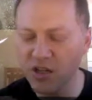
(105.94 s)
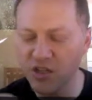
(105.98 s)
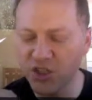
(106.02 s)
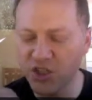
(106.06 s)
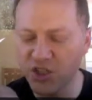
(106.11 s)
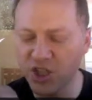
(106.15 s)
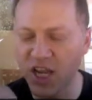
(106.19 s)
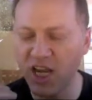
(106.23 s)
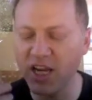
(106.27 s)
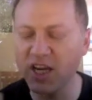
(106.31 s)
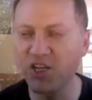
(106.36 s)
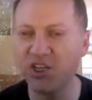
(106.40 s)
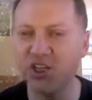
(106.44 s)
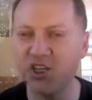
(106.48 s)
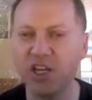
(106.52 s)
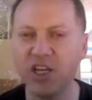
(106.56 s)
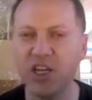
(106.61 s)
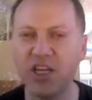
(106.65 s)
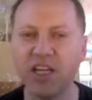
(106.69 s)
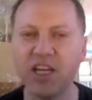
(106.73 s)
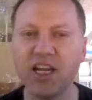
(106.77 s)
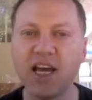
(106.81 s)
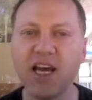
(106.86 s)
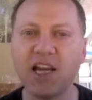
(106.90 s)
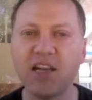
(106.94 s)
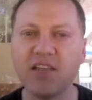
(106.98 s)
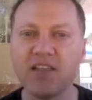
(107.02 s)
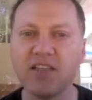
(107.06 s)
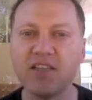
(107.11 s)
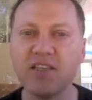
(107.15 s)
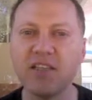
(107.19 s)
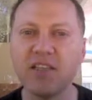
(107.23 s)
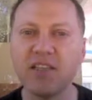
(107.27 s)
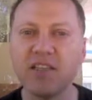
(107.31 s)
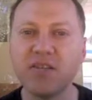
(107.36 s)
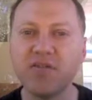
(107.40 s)
changing
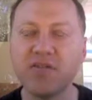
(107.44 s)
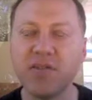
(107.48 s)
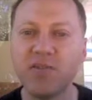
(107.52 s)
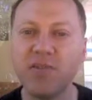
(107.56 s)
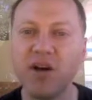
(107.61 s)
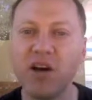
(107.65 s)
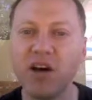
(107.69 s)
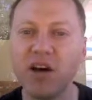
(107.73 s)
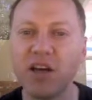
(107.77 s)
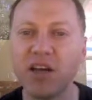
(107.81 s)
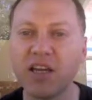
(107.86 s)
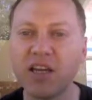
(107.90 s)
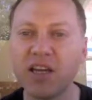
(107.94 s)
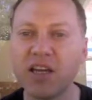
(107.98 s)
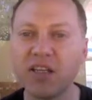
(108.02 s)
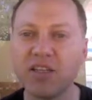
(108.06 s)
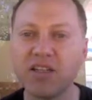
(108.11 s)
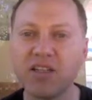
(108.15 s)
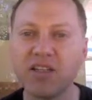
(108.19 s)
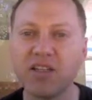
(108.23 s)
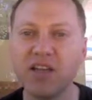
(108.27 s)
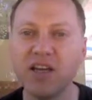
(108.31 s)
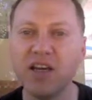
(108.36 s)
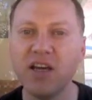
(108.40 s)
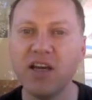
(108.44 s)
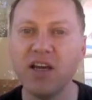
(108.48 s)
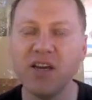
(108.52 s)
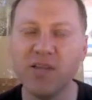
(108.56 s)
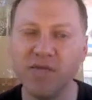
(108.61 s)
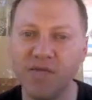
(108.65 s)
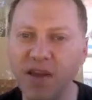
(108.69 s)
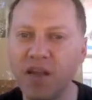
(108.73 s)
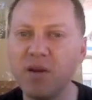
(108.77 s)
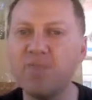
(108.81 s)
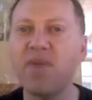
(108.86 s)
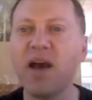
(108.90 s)
analysis of the market.
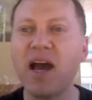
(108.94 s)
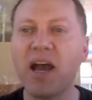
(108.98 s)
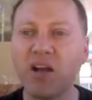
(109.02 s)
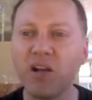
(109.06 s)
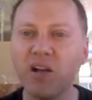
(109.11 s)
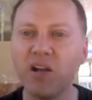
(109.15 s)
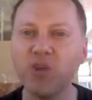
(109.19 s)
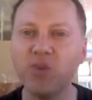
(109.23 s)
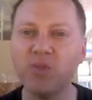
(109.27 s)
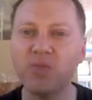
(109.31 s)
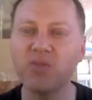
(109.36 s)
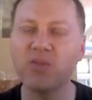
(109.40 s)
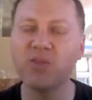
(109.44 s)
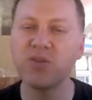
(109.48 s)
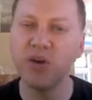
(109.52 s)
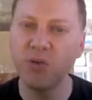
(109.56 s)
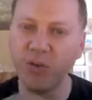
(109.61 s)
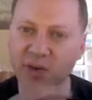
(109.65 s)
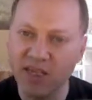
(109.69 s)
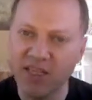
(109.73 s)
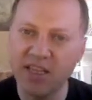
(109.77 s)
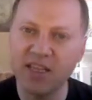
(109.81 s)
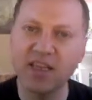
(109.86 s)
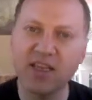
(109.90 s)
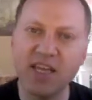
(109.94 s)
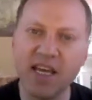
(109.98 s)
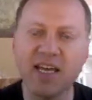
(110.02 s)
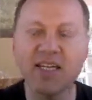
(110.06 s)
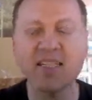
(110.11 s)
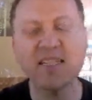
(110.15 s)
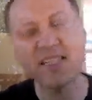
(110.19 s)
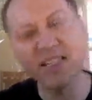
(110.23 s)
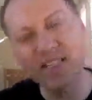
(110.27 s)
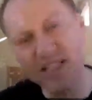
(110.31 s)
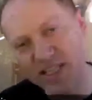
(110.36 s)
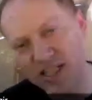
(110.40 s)
Feedback loops. Well, we did
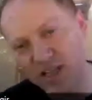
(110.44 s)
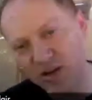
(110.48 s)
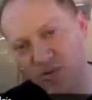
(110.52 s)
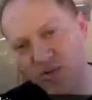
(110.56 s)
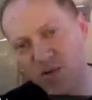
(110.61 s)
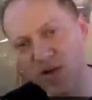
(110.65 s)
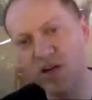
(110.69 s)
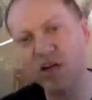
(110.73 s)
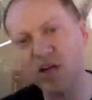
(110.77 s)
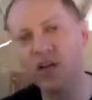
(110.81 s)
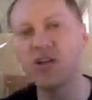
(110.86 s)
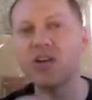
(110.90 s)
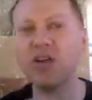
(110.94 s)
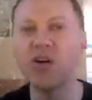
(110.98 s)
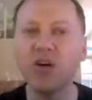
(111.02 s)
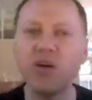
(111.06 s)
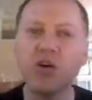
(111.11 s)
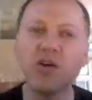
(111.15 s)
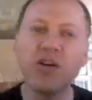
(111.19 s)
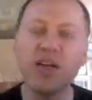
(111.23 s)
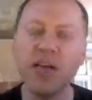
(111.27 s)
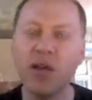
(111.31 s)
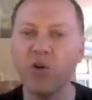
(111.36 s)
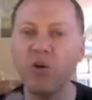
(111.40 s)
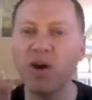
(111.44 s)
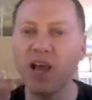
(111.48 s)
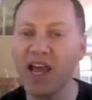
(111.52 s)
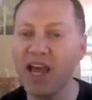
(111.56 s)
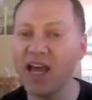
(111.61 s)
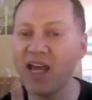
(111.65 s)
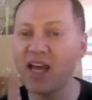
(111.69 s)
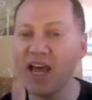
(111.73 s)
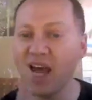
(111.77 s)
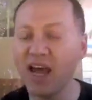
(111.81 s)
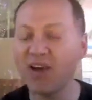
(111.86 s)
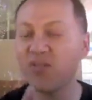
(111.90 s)
this. Did it work? No. Okay, well,
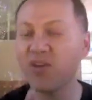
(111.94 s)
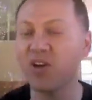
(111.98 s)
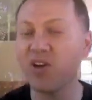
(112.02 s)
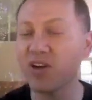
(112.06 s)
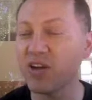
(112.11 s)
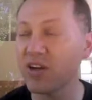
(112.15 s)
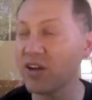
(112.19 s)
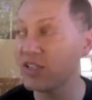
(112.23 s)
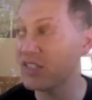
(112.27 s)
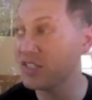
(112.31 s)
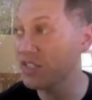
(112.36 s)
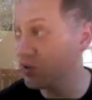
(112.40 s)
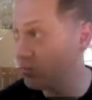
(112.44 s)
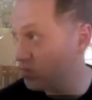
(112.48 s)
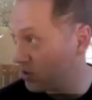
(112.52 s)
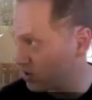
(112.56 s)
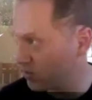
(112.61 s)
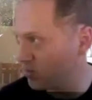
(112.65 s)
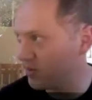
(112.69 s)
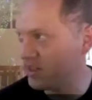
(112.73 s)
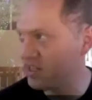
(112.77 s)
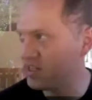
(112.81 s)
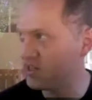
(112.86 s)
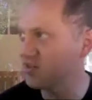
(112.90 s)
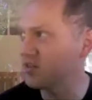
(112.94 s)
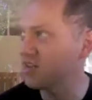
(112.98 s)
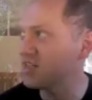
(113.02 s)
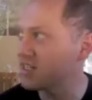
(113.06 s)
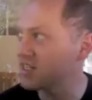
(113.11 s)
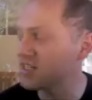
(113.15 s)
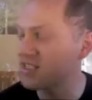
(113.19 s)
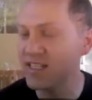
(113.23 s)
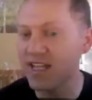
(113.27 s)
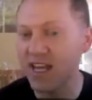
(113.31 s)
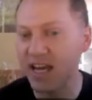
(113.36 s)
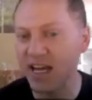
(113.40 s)
hey, I've got an idea. Why don't we do
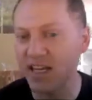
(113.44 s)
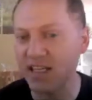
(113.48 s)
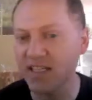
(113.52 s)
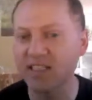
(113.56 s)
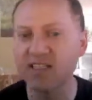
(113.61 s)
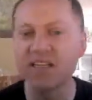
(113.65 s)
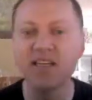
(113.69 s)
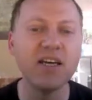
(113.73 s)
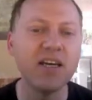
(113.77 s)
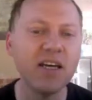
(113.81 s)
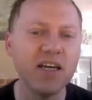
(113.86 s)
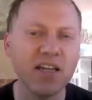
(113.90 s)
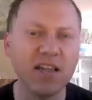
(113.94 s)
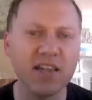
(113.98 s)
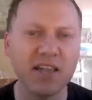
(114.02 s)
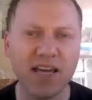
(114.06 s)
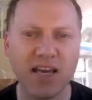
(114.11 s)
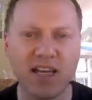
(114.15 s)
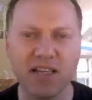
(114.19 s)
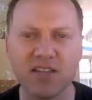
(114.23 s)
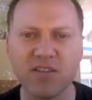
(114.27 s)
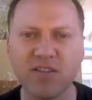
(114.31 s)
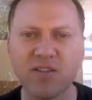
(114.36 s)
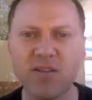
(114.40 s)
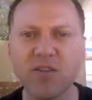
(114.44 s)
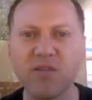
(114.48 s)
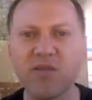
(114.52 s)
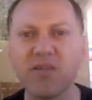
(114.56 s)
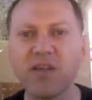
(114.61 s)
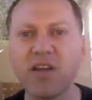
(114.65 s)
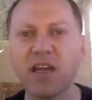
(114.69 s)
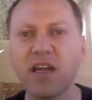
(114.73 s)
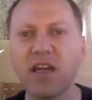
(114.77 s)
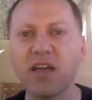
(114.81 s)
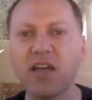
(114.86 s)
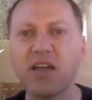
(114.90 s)
this next? That sort of
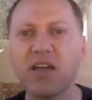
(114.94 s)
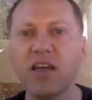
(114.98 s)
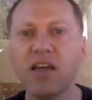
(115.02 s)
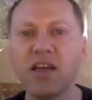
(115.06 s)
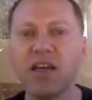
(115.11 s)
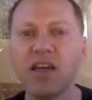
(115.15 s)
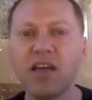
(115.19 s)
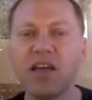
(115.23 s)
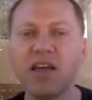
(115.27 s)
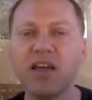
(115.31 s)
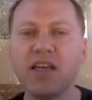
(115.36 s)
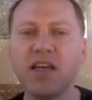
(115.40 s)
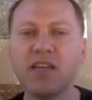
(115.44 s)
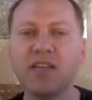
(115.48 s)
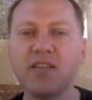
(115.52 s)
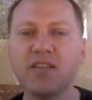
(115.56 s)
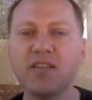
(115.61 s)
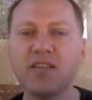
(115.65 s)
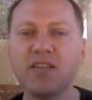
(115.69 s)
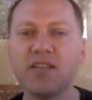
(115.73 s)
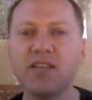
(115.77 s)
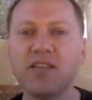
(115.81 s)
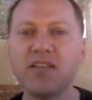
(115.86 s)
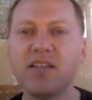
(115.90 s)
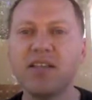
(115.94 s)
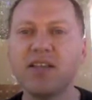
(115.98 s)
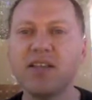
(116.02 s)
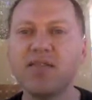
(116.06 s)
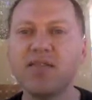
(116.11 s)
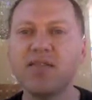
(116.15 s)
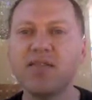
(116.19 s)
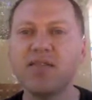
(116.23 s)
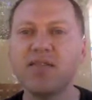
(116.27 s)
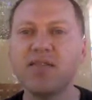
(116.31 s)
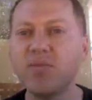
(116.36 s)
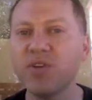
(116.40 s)
thing is the
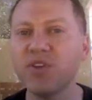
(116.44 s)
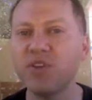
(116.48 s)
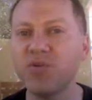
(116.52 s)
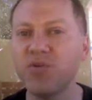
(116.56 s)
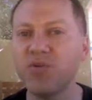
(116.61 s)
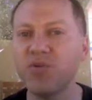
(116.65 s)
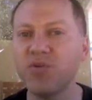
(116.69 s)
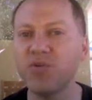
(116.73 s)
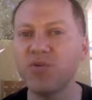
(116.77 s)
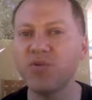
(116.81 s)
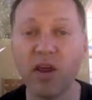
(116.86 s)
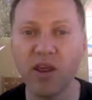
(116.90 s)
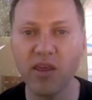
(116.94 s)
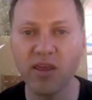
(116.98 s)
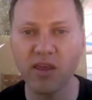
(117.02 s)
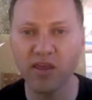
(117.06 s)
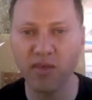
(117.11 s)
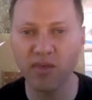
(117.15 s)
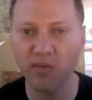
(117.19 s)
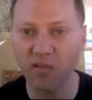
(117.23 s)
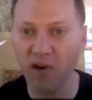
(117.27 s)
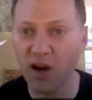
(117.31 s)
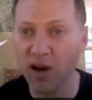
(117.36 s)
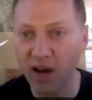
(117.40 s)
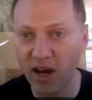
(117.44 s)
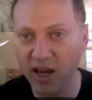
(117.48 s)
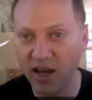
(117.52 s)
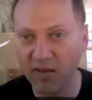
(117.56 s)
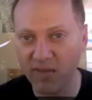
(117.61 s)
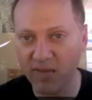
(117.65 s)
environment where we thrive.